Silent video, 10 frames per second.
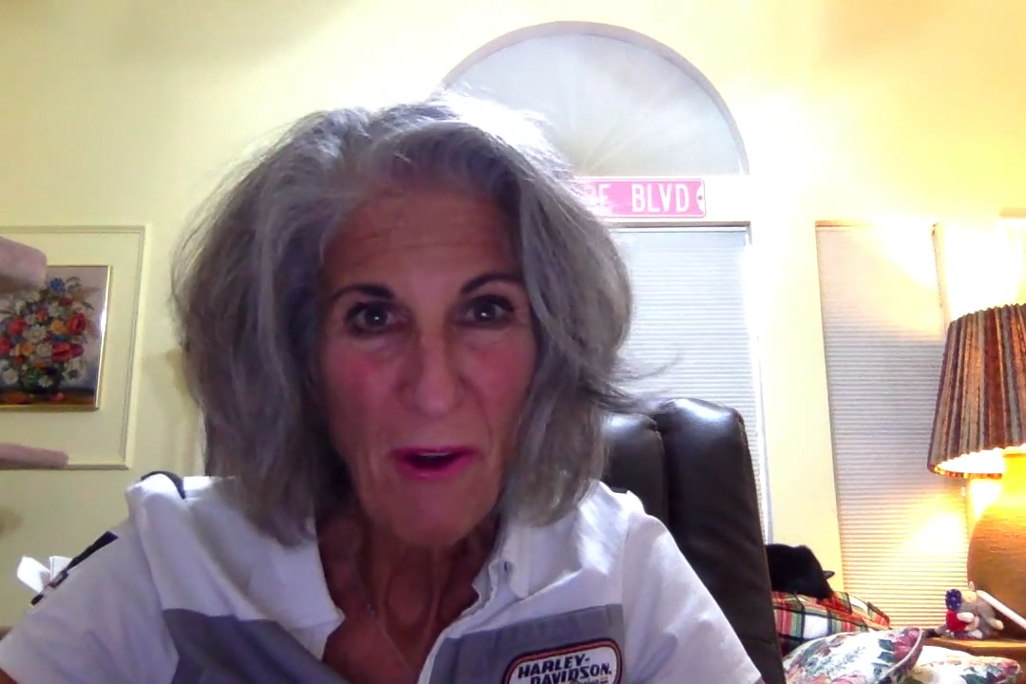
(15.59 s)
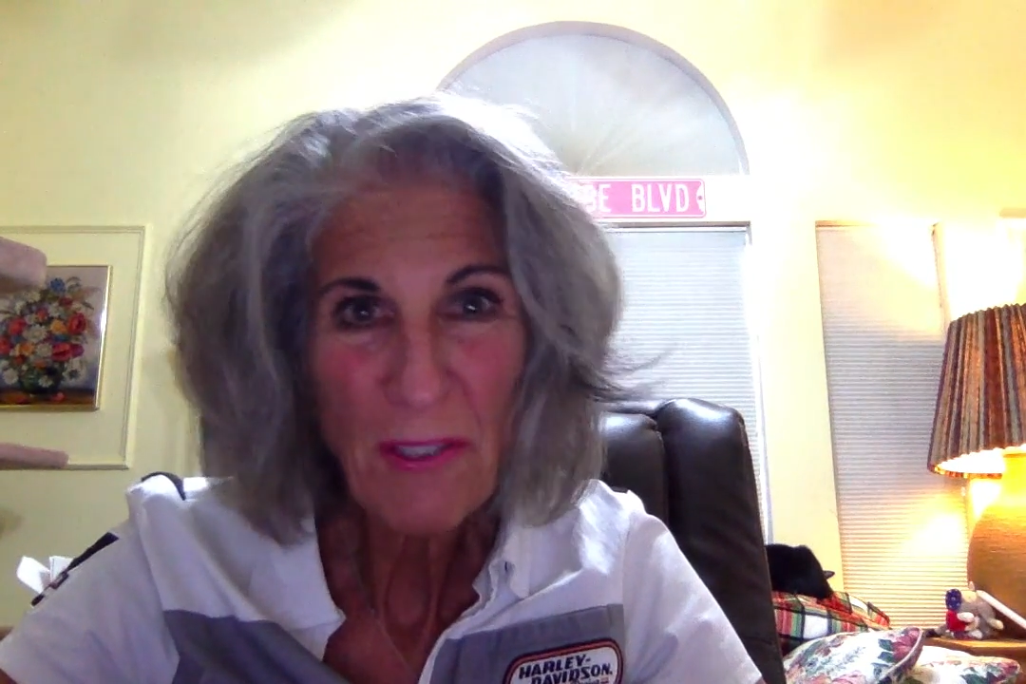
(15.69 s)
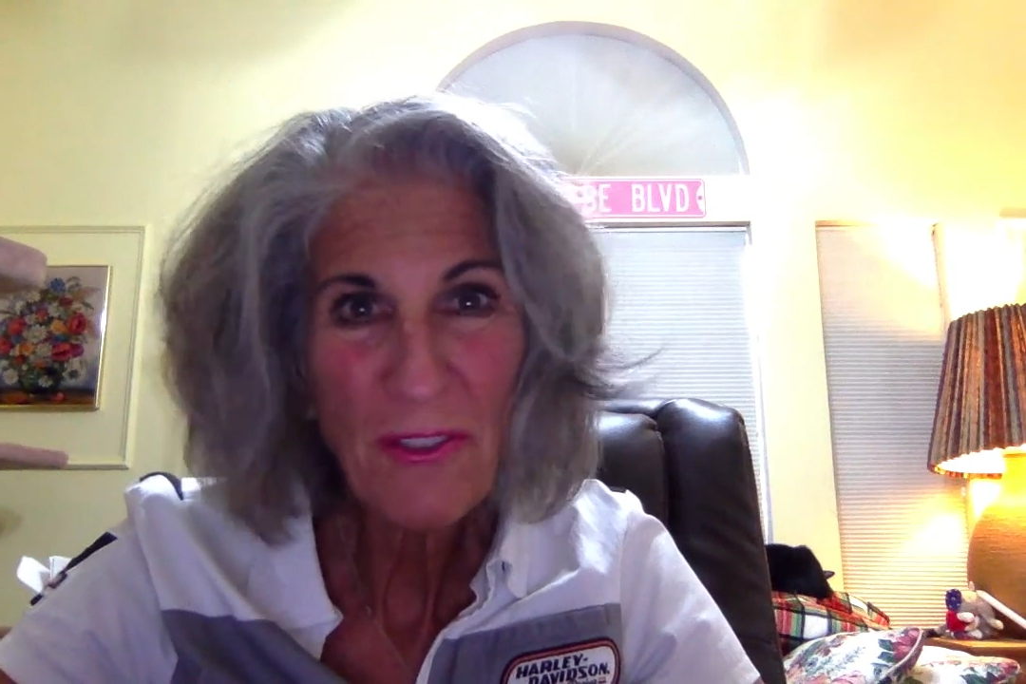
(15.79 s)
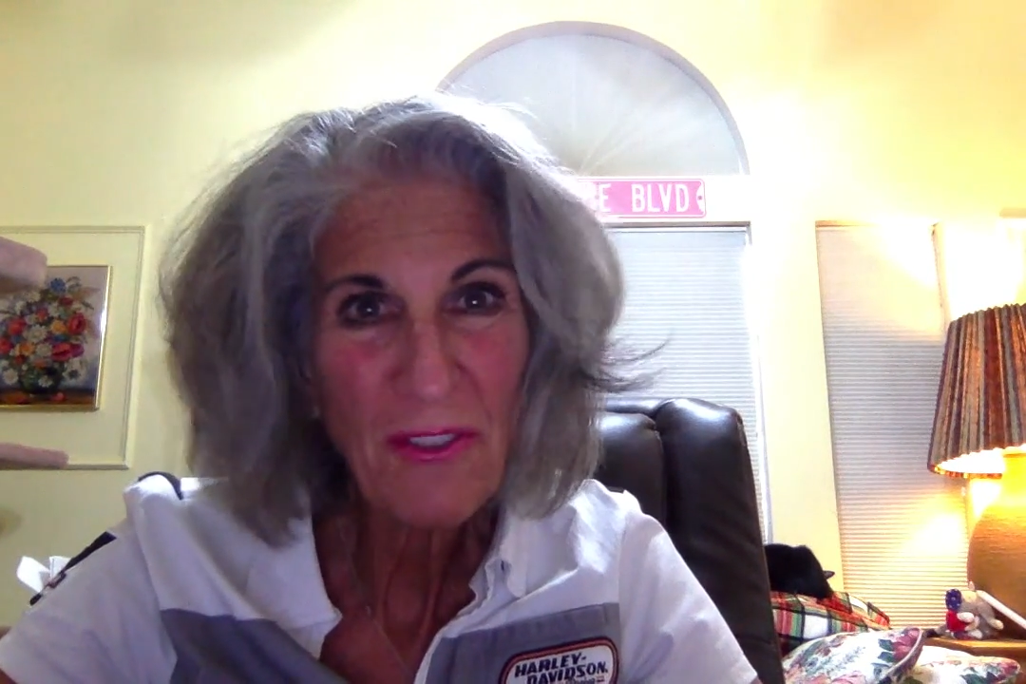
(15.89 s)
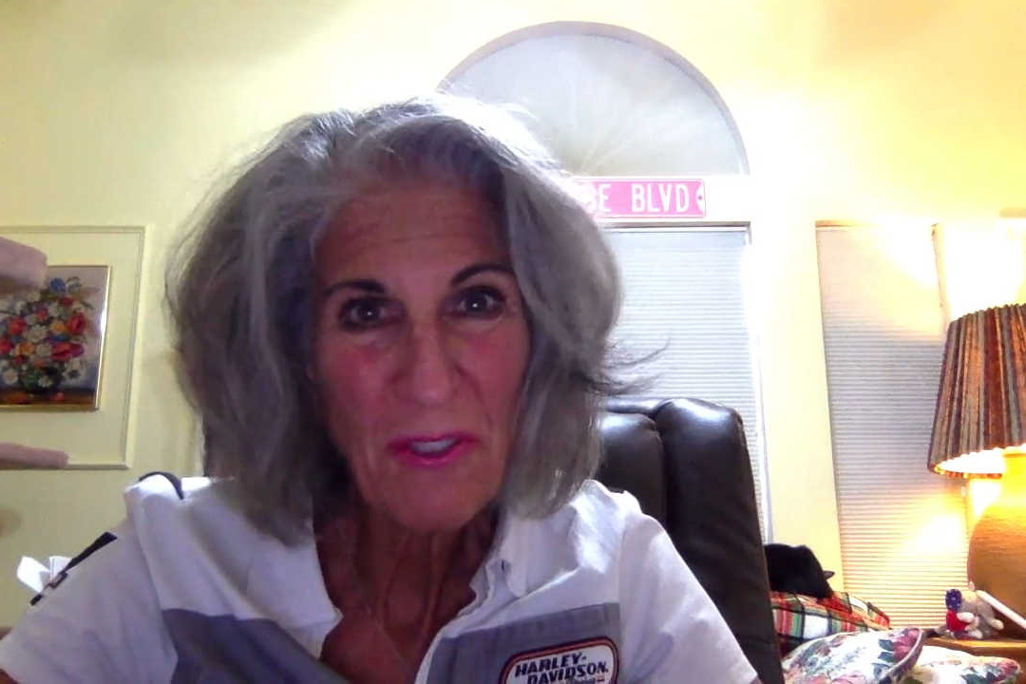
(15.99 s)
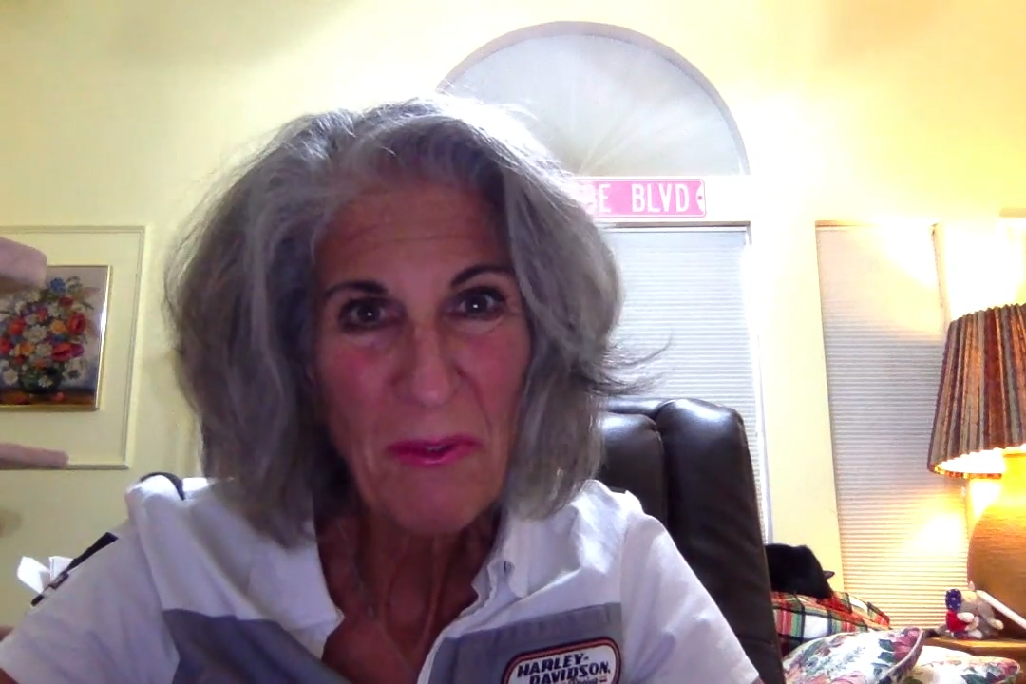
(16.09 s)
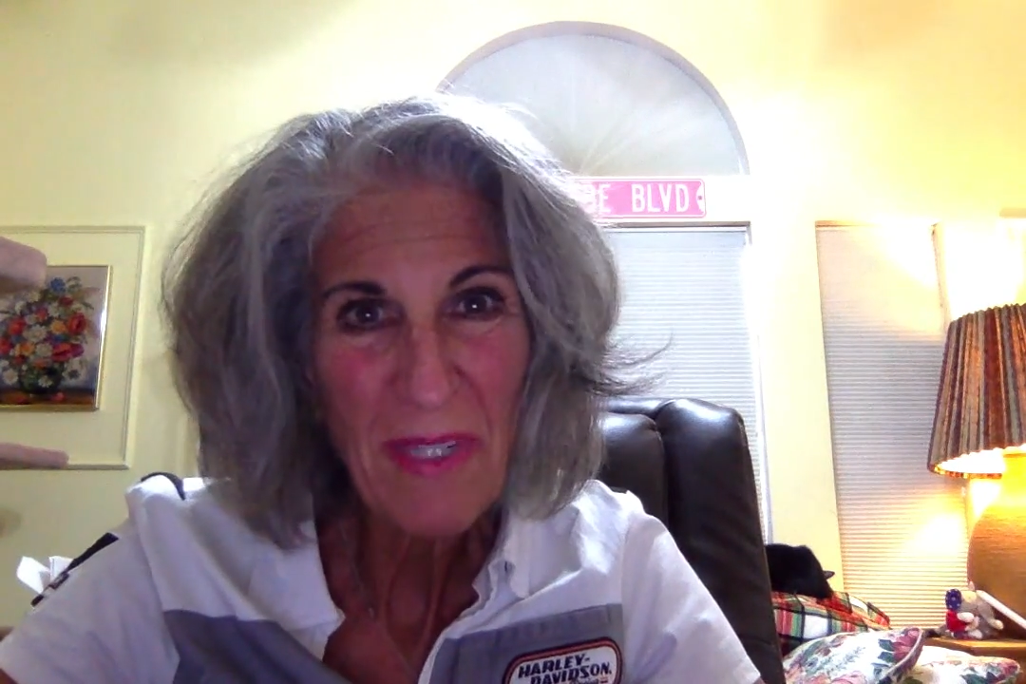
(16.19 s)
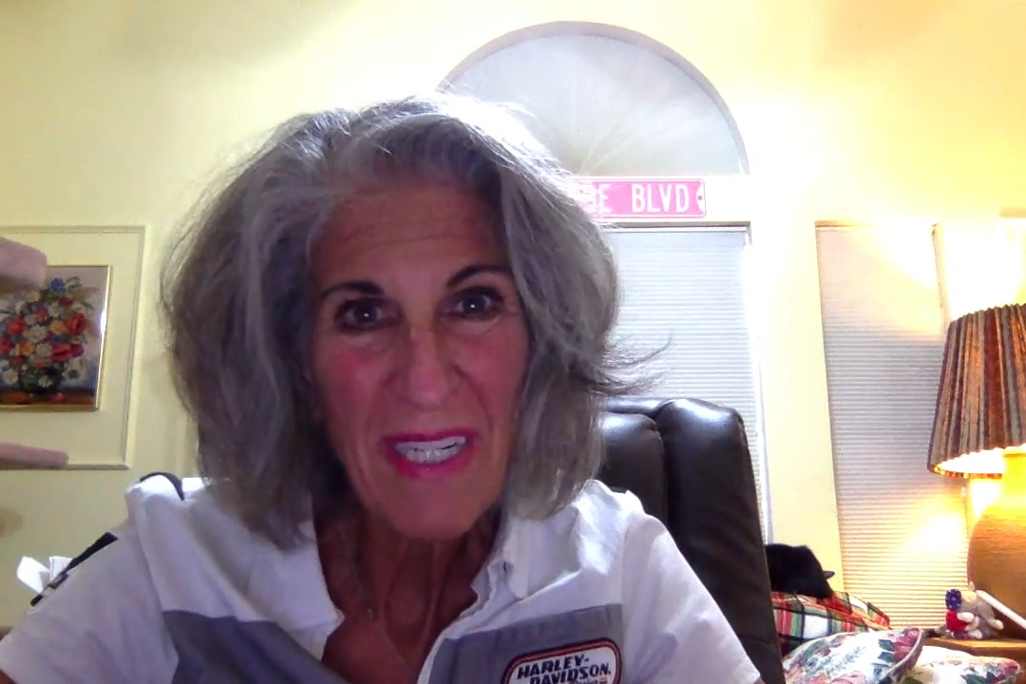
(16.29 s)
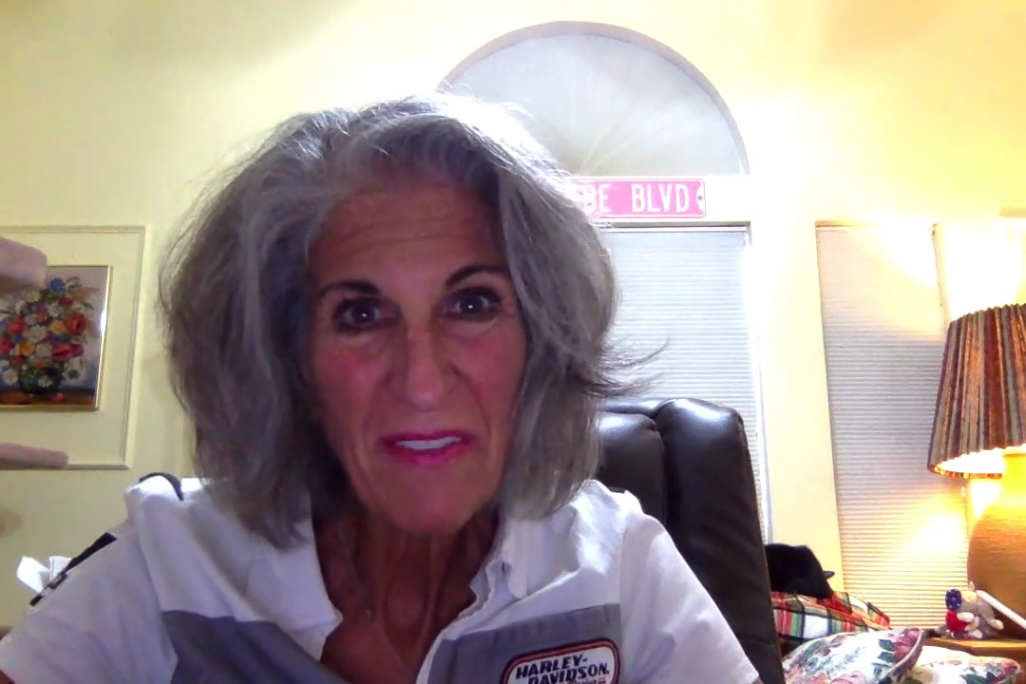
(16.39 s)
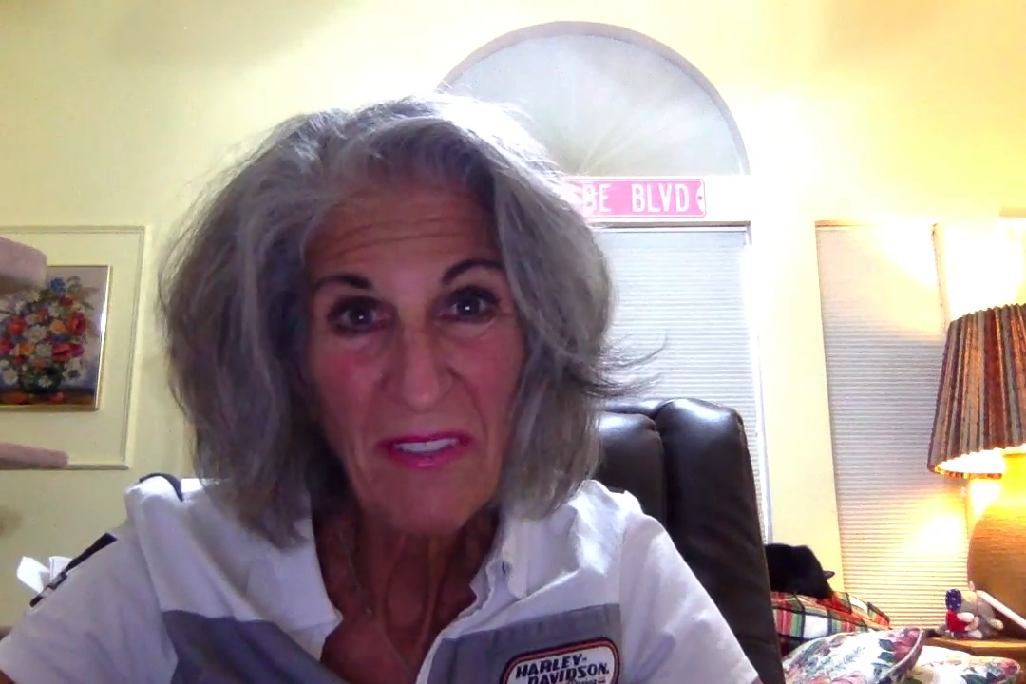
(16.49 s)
Arts degree in